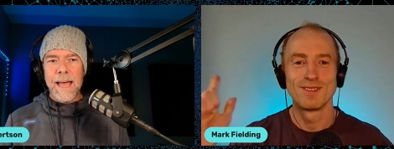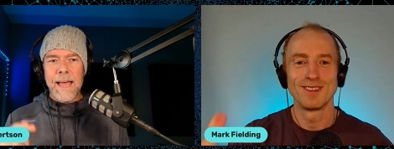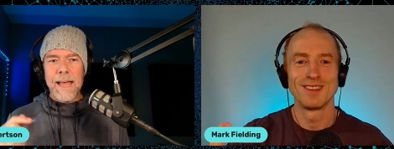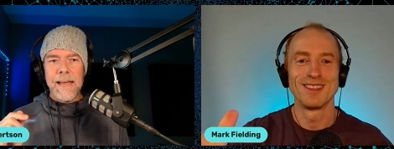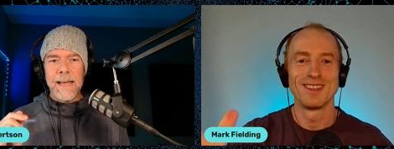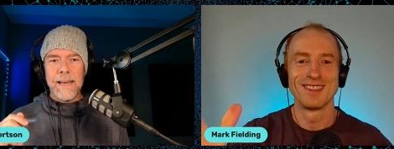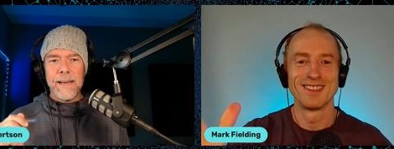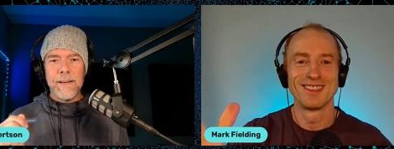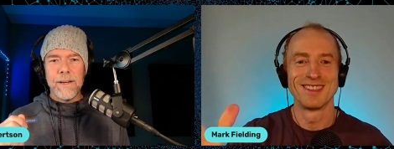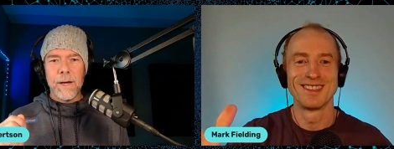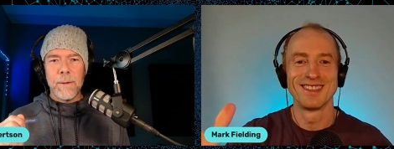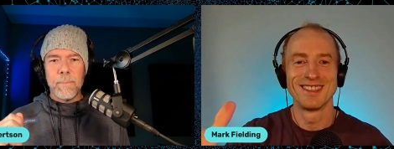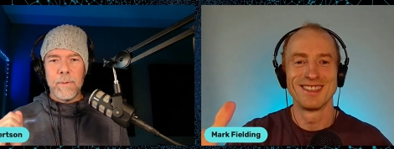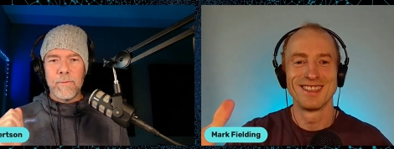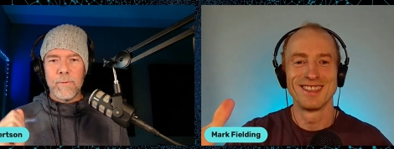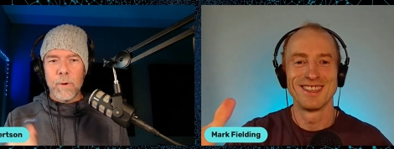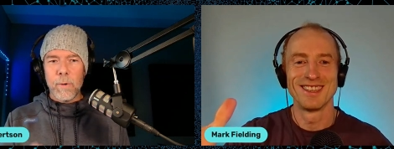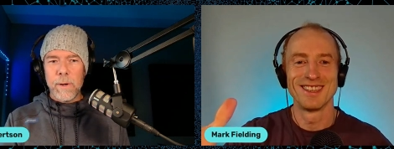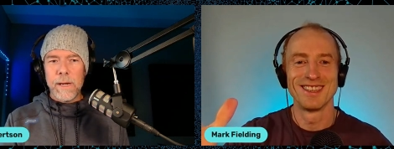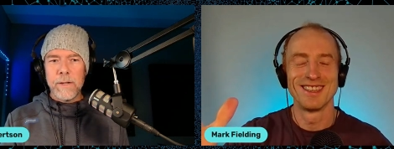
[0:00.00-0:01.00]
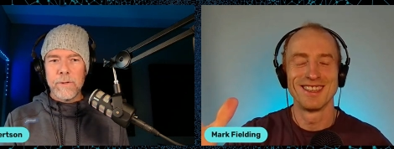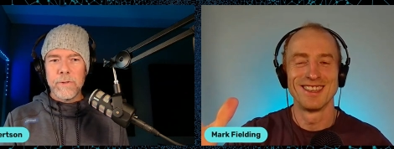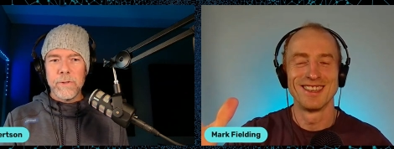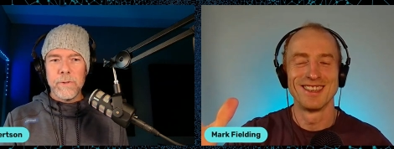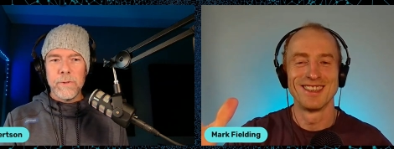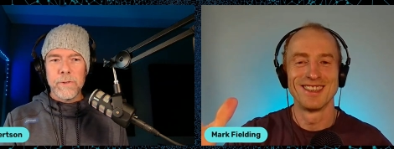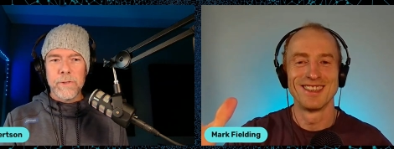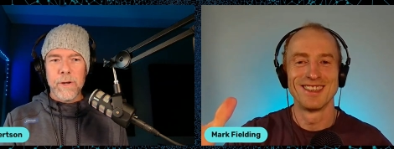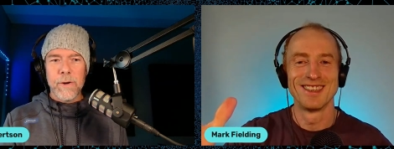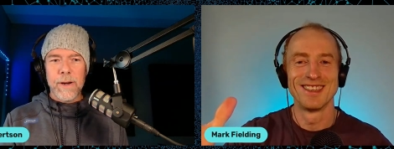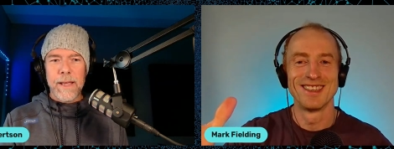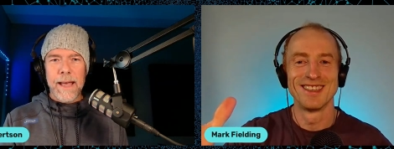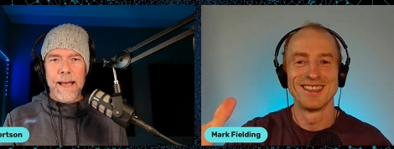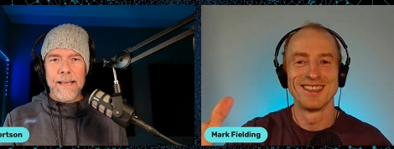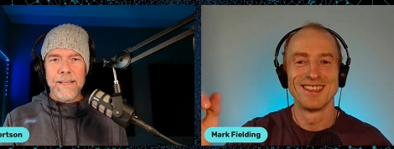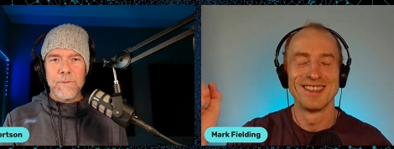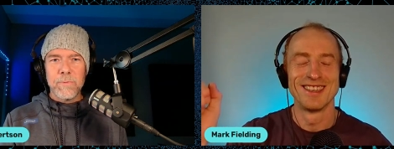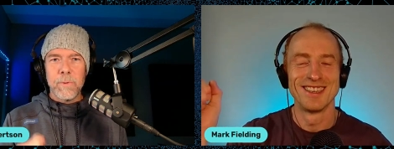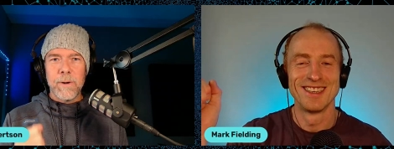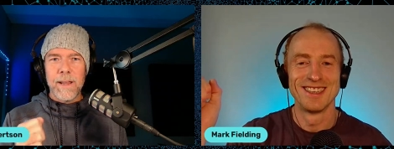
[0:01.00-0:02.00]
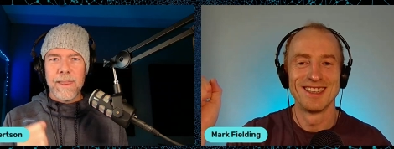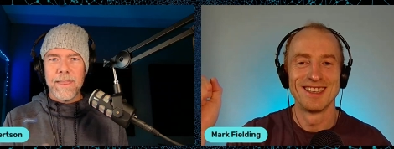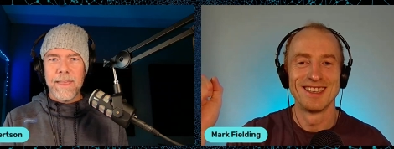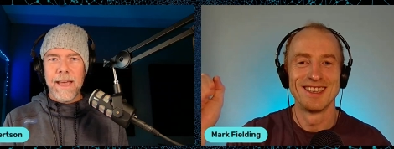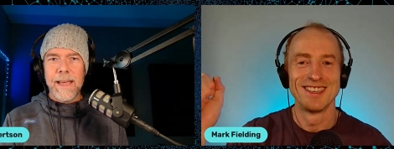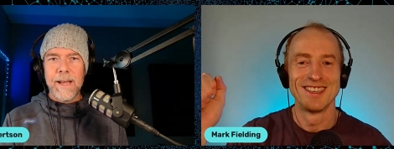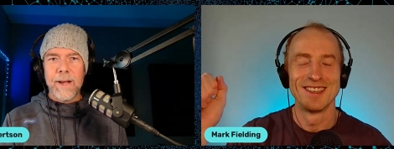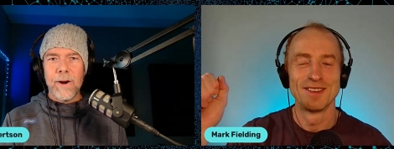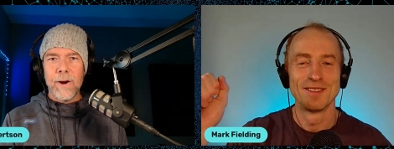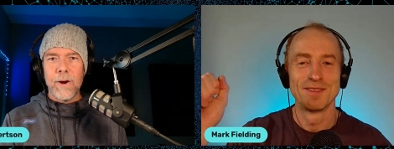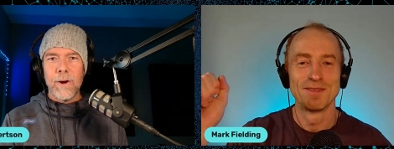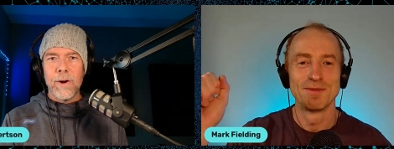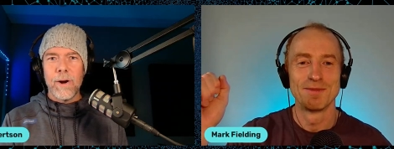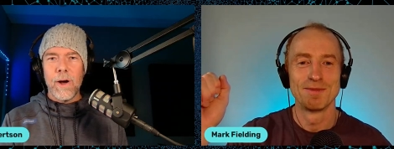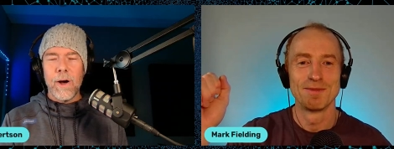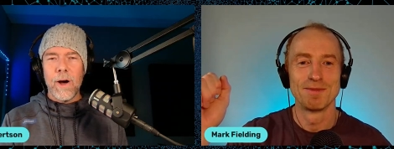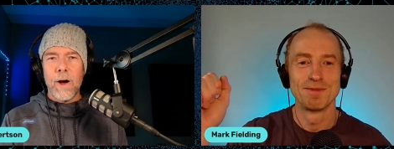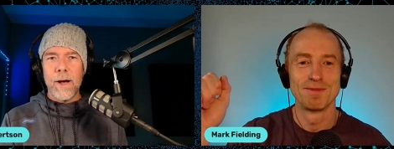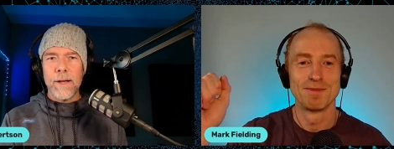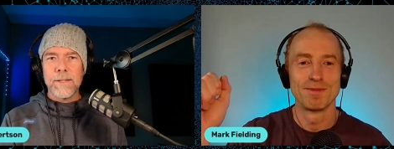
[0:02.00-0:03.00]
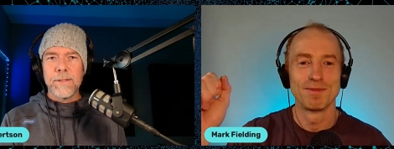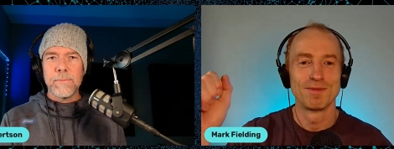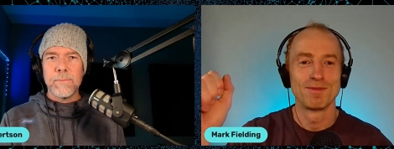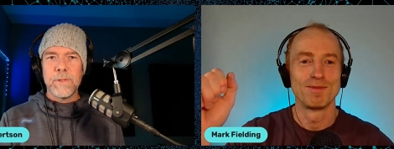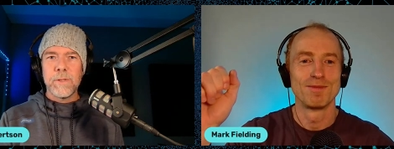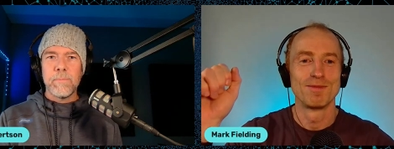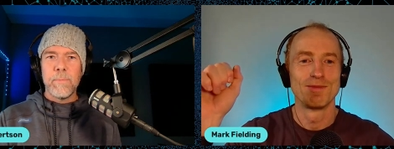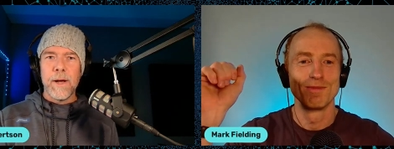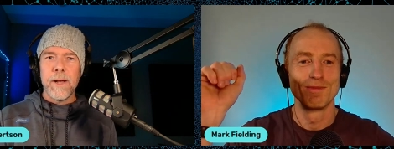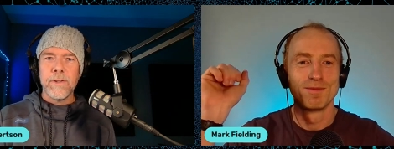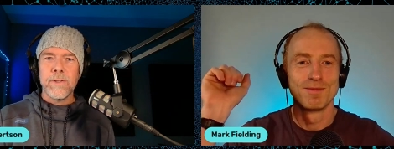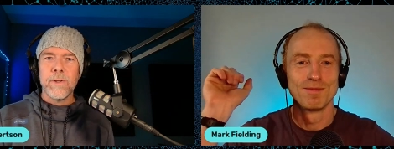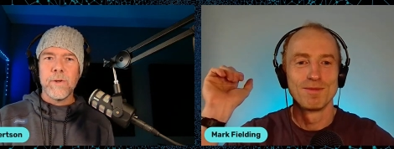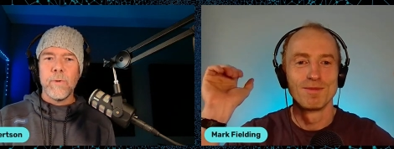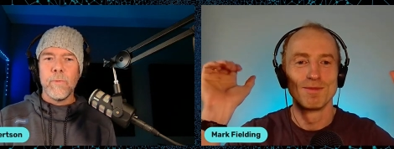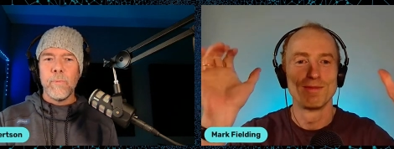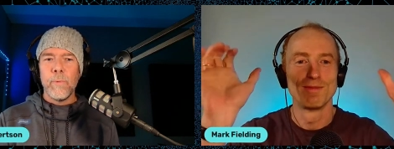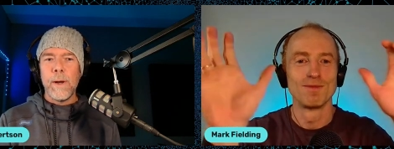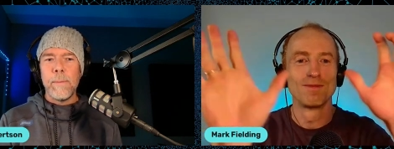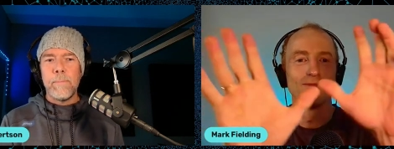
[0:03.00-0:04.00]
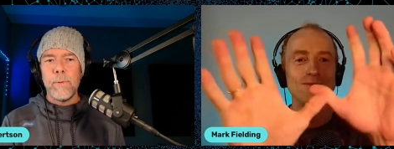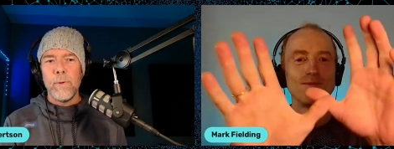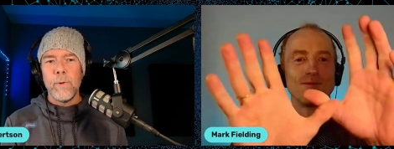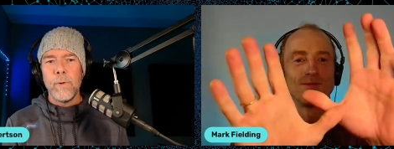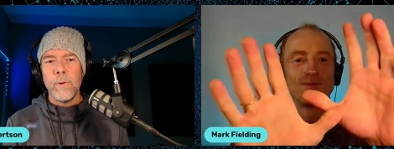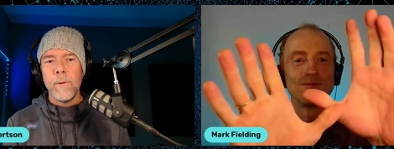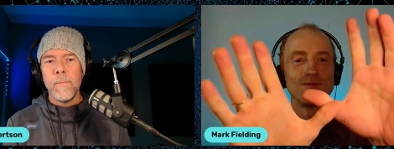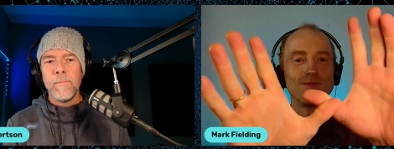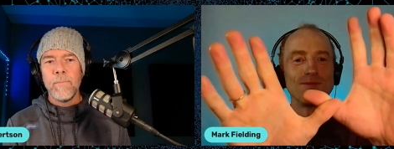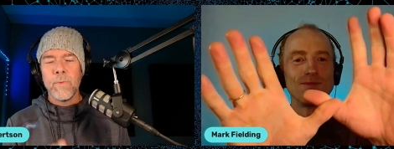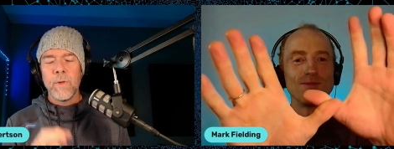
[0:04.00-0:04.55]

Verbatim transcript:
Speaker 1: And before we introduce our guest, want to thank our awesome sponsor, Ripple,